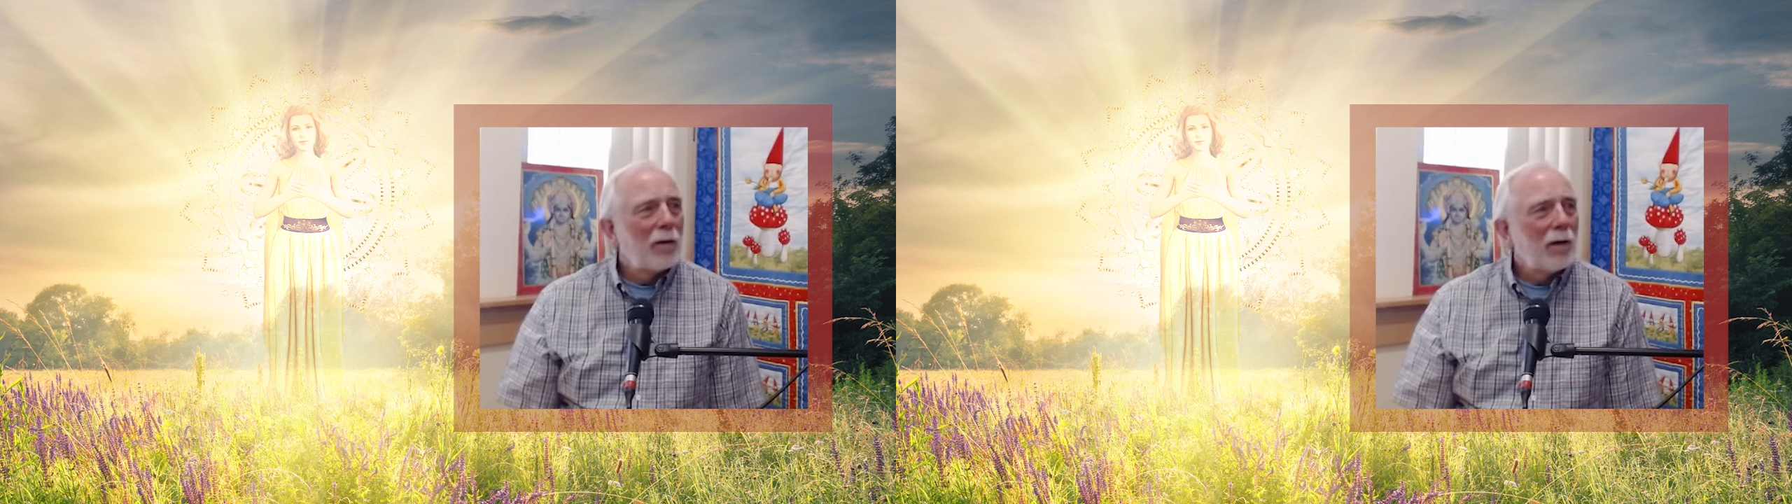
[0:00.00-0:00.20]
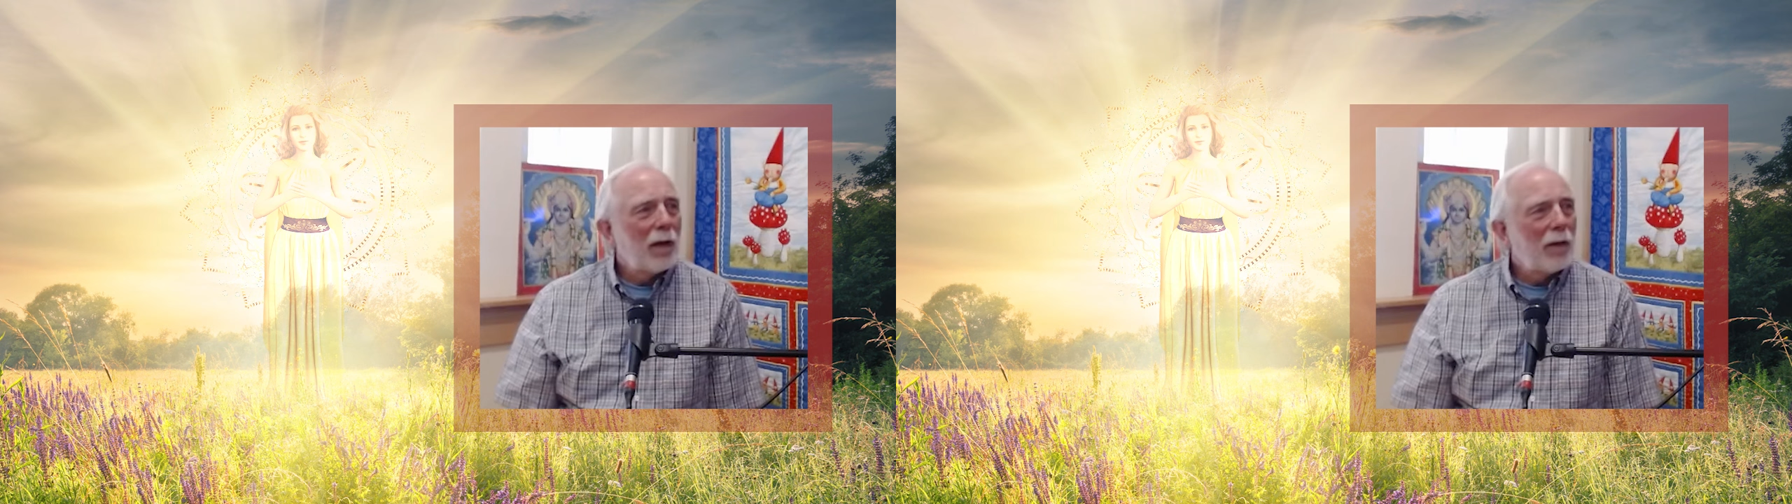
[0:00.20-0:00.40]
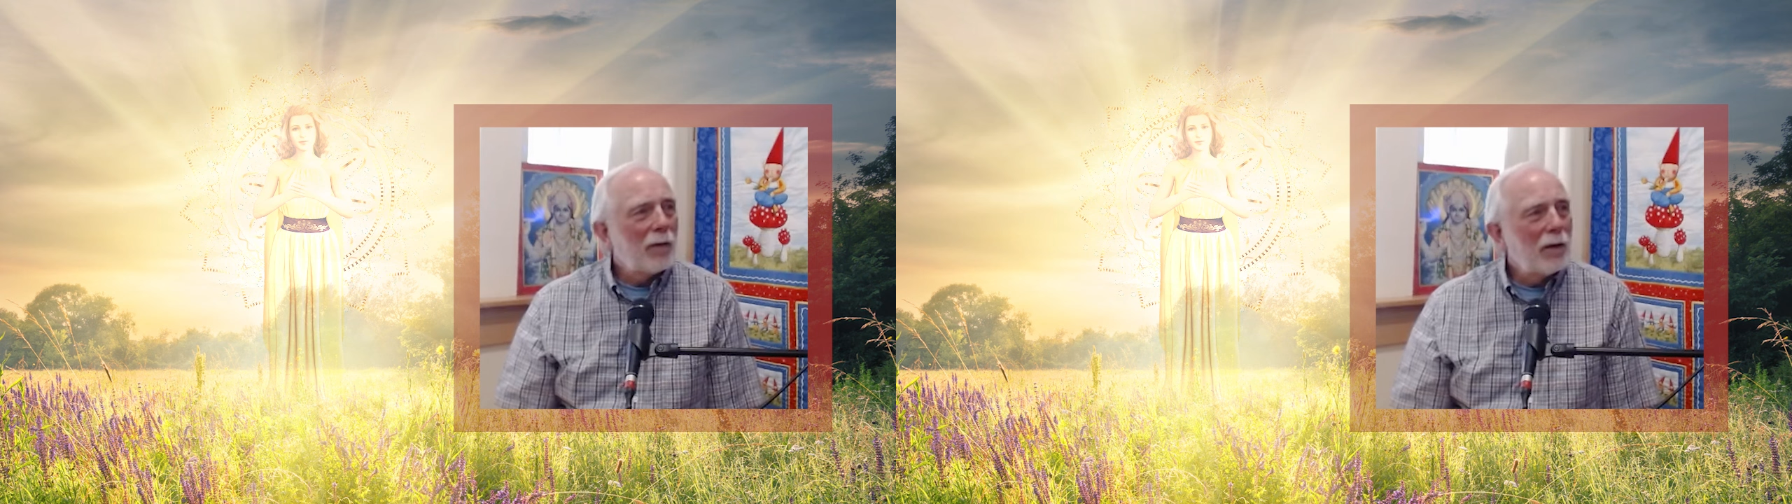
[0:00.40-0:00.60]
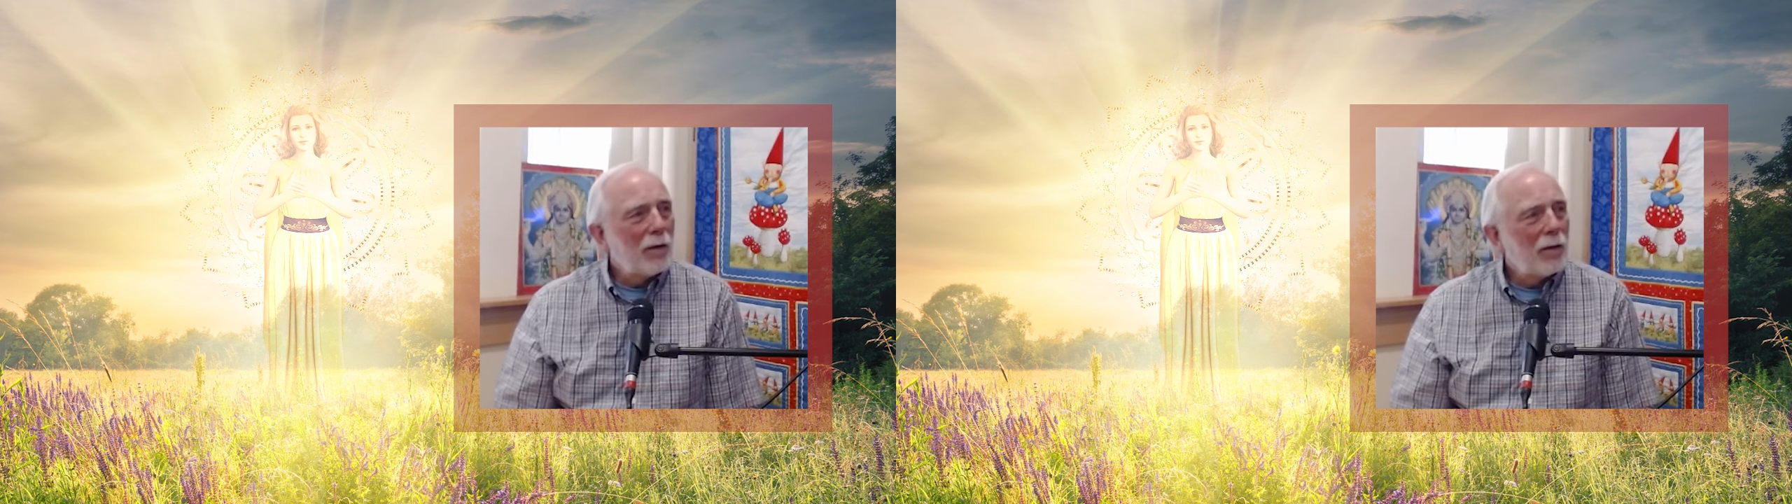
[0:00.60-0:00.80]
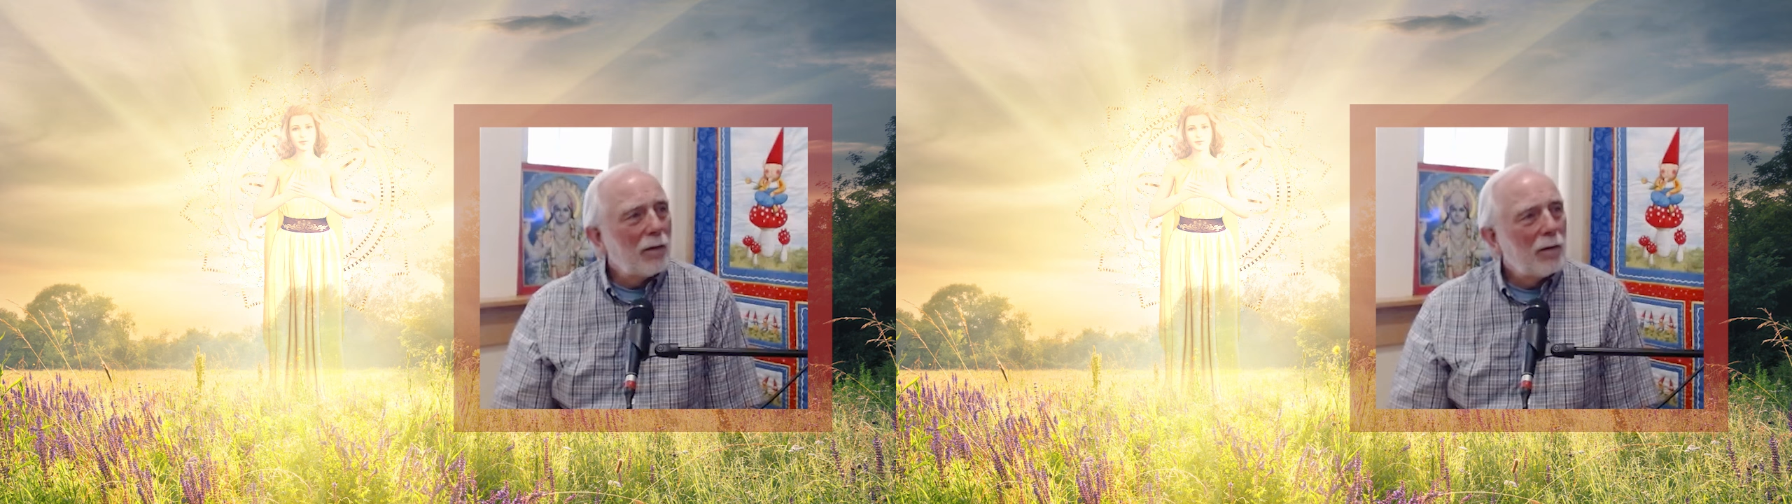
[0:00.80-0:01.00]
Kathleen. I
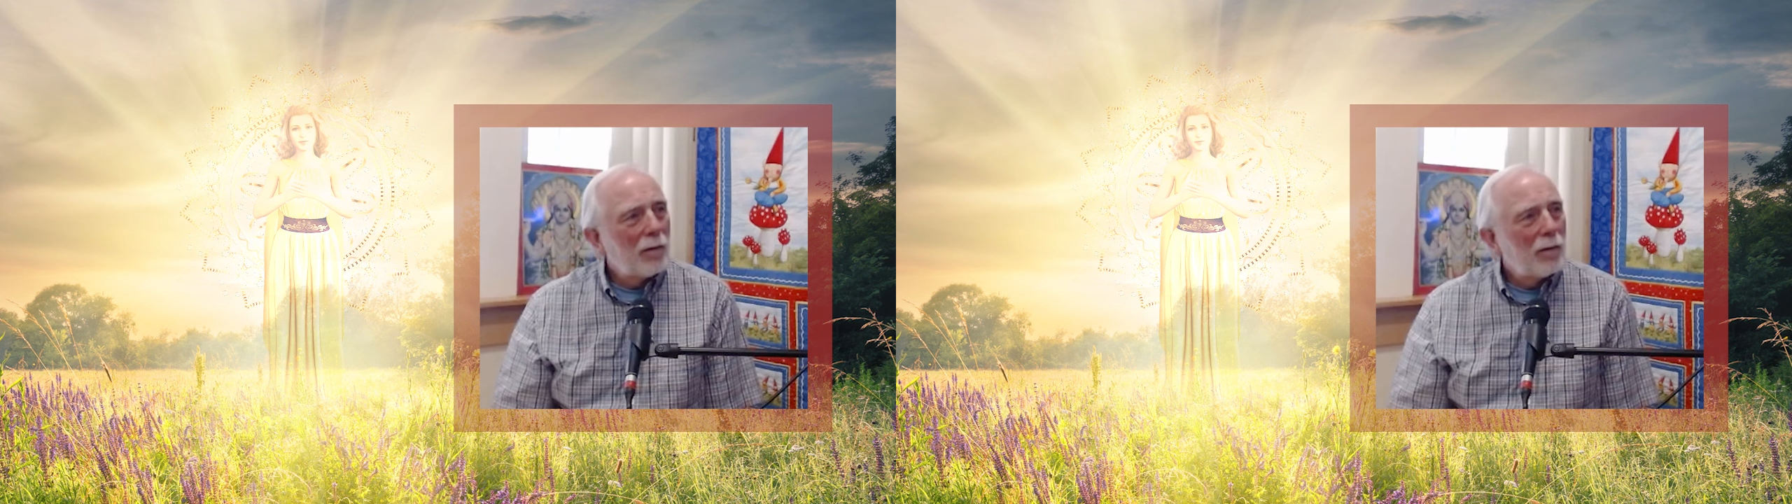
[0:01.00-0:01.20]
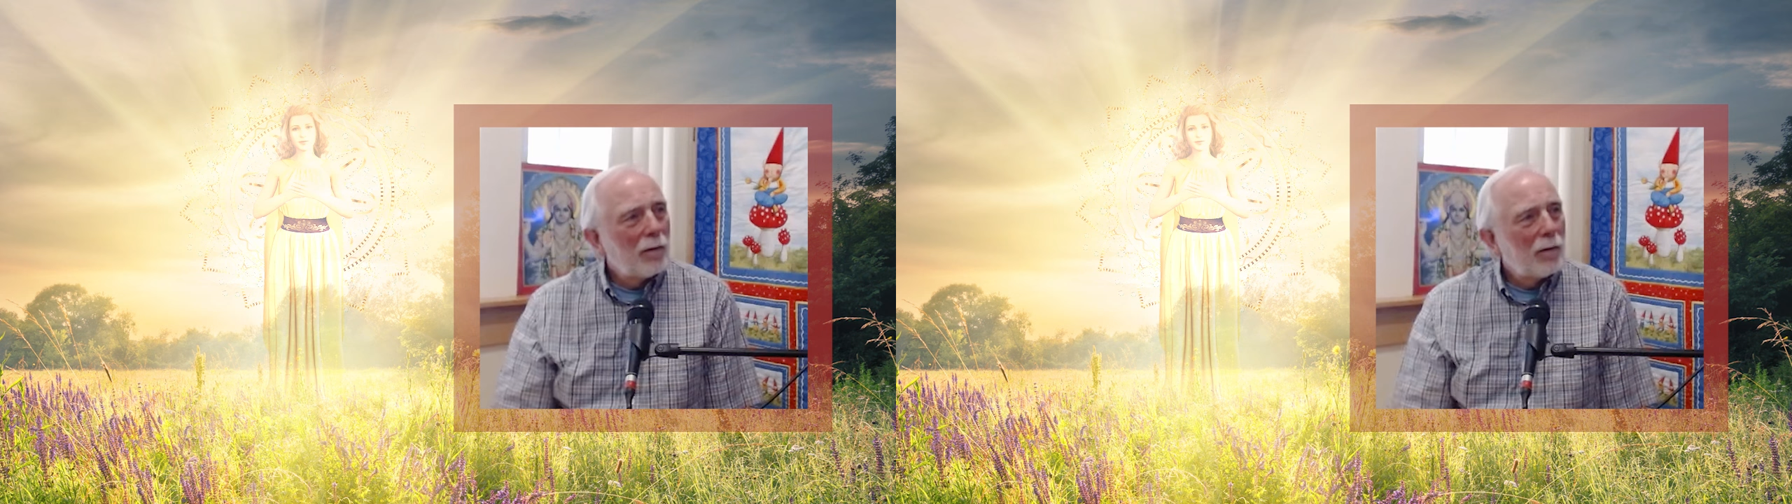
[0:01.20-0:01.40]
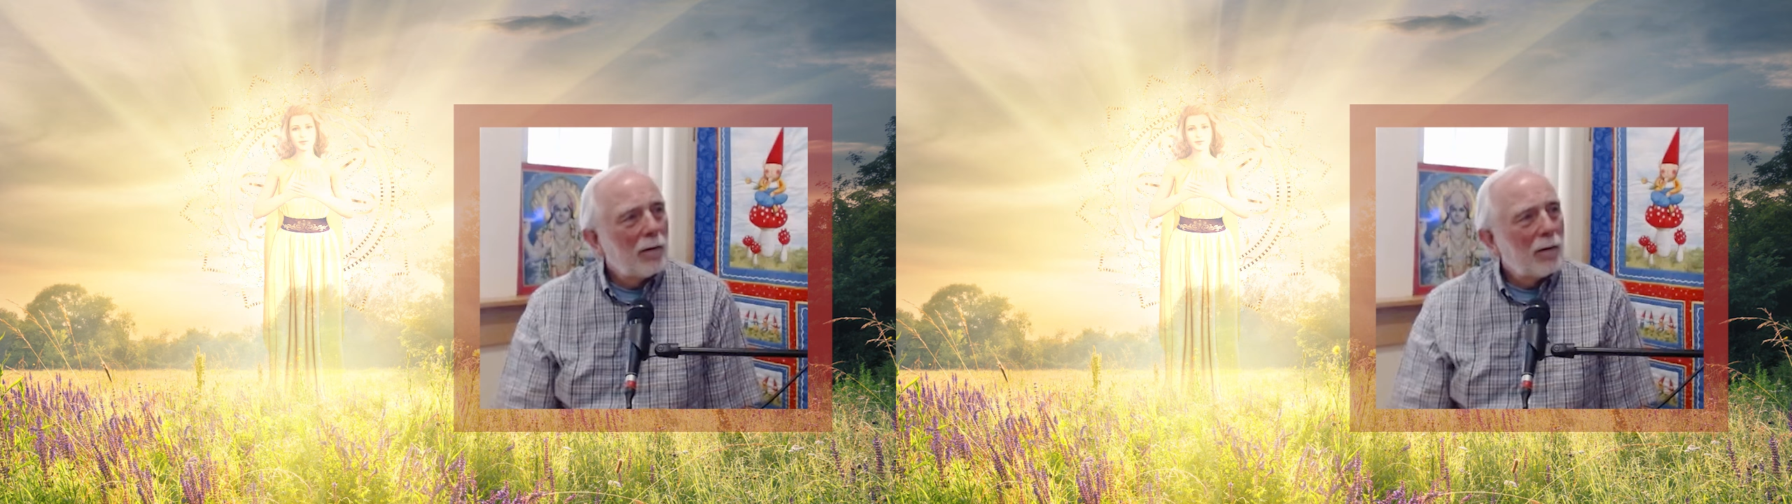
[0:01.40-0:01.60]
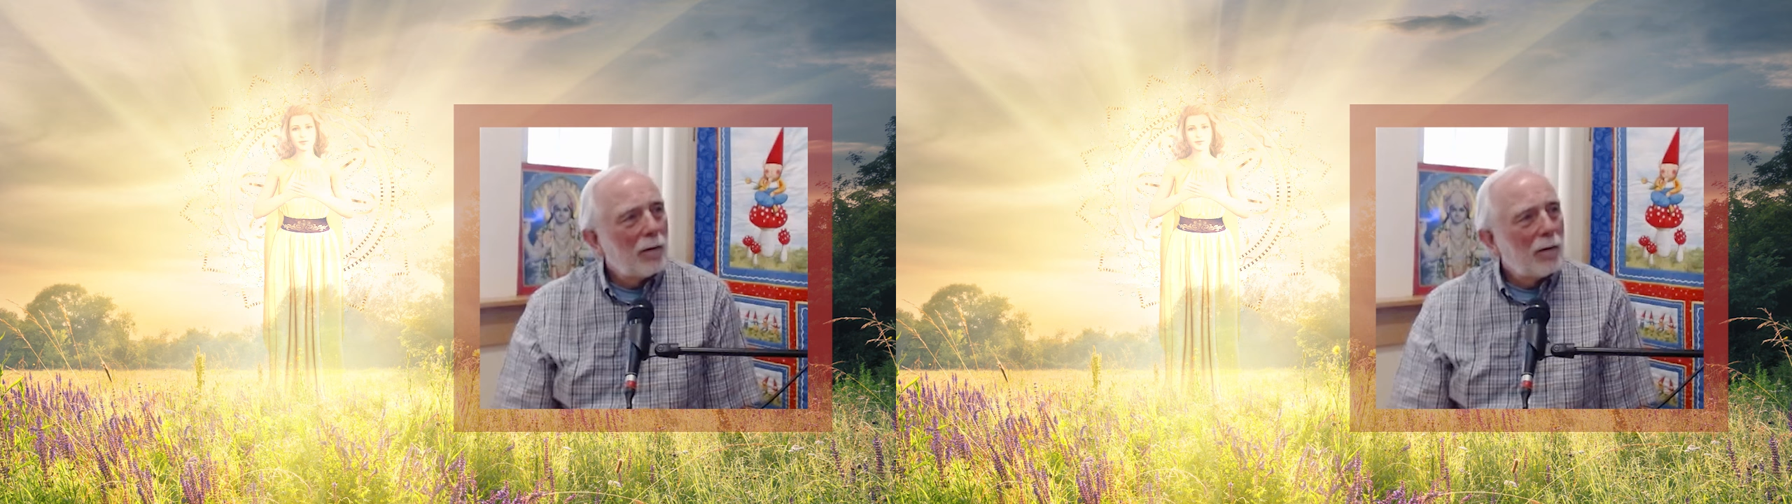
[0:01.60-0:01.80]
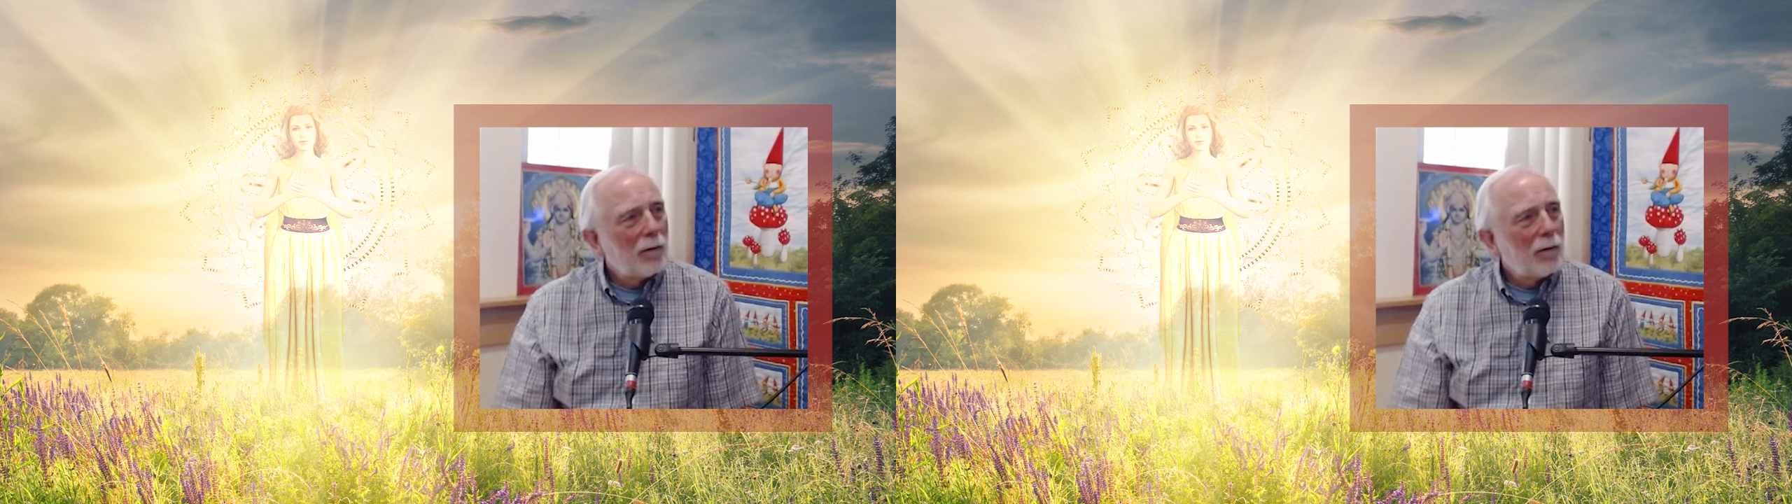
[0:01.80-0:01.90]
have one. Um,